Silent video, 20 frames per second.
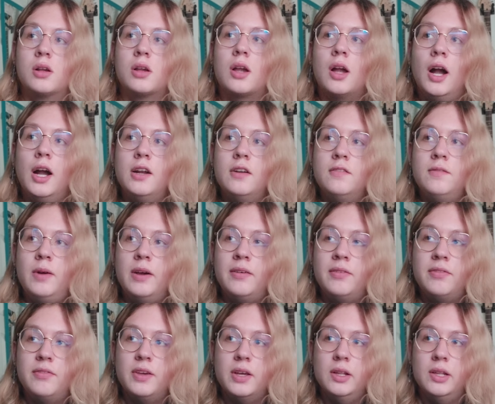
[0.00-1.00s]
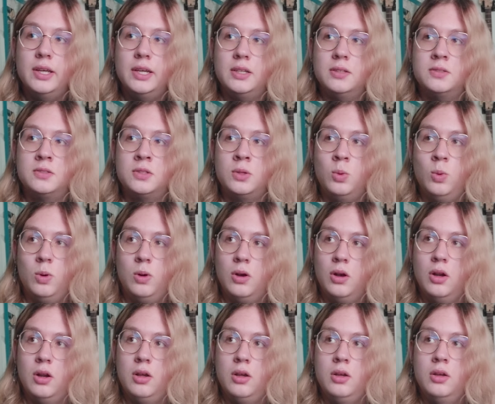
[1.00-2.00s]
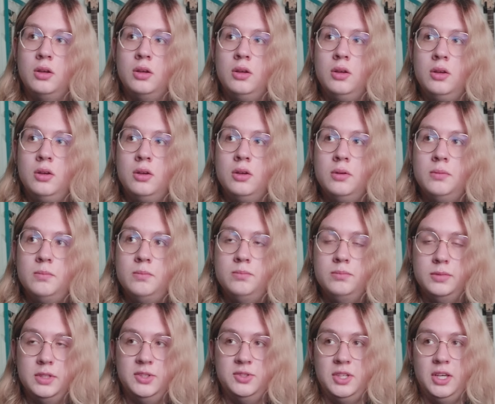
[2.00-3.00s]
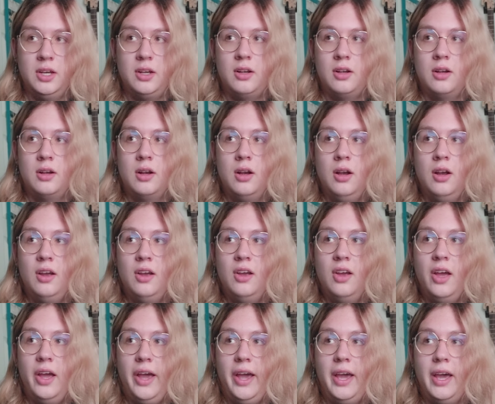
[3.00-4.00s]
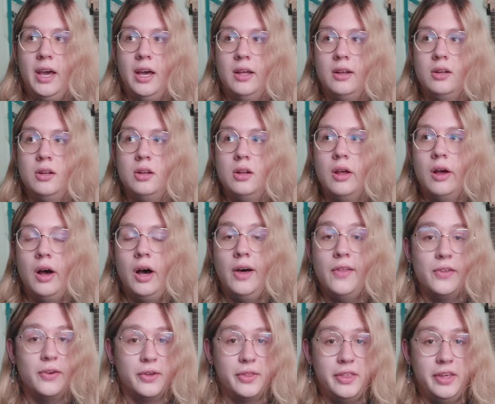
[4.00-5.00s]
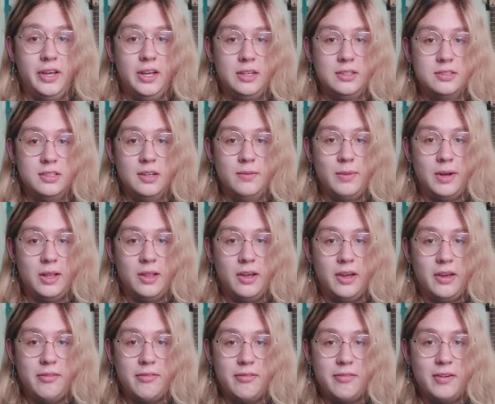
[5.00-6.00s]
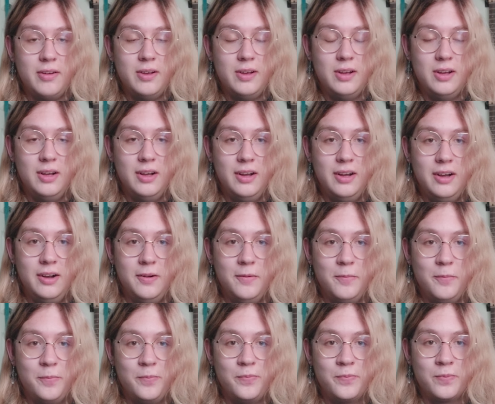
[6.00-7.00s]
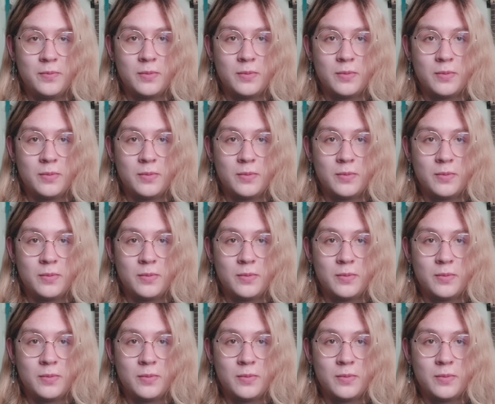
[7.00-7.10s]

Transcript: kind of my feelings toward music and other things in my life. Um,